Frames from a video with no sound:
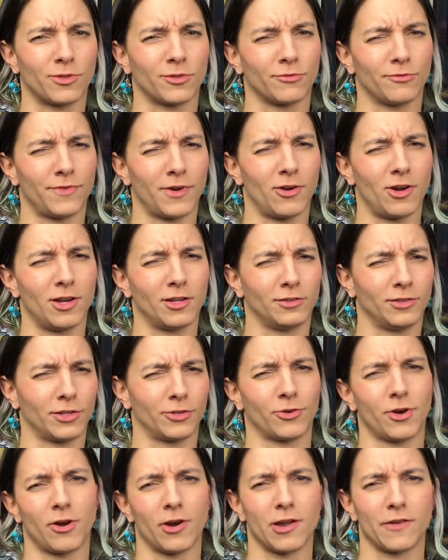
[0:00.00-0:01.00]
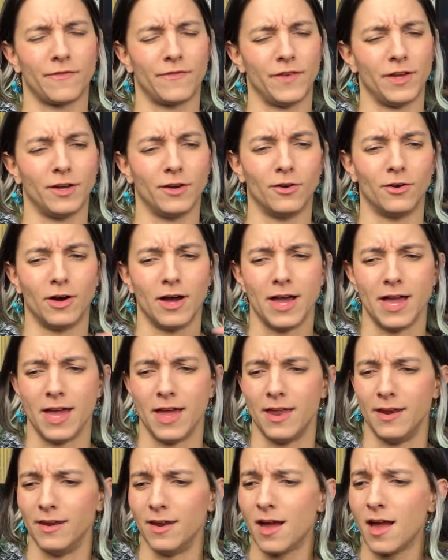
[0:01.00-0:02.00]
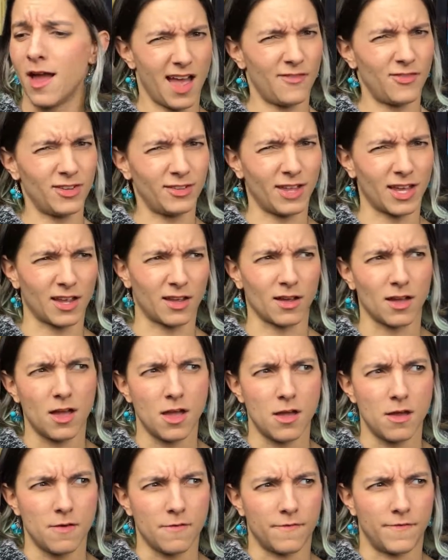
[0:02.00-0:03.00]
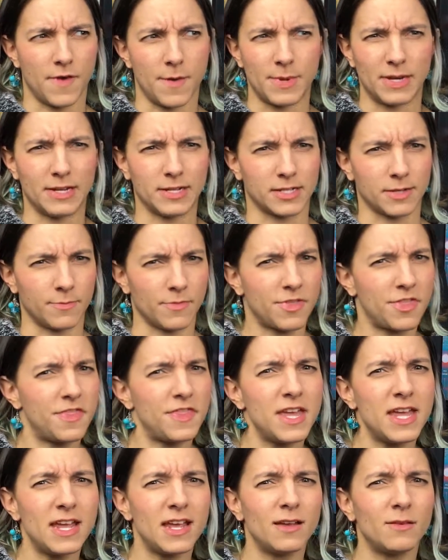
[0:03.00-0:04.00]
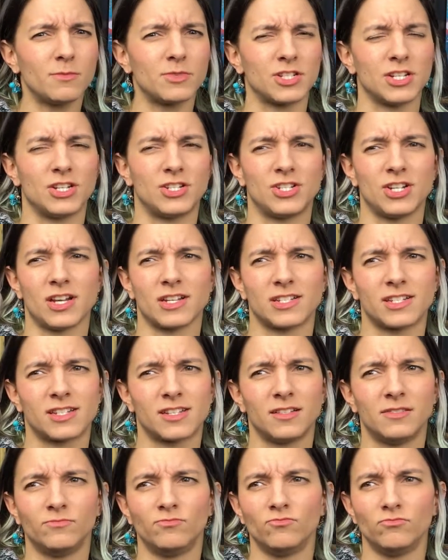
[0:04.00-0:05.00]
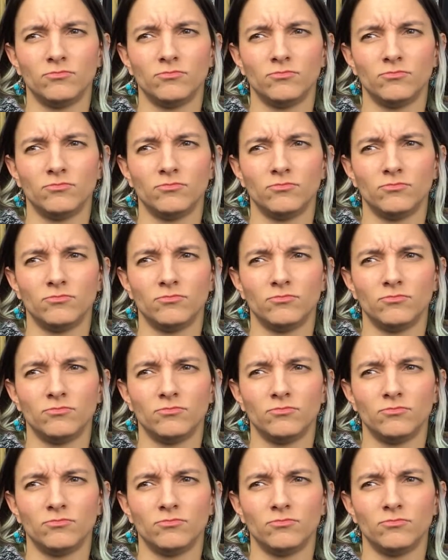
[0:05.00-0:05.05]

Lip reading: with a very literary feel and heavy, like, feminism themes. It just...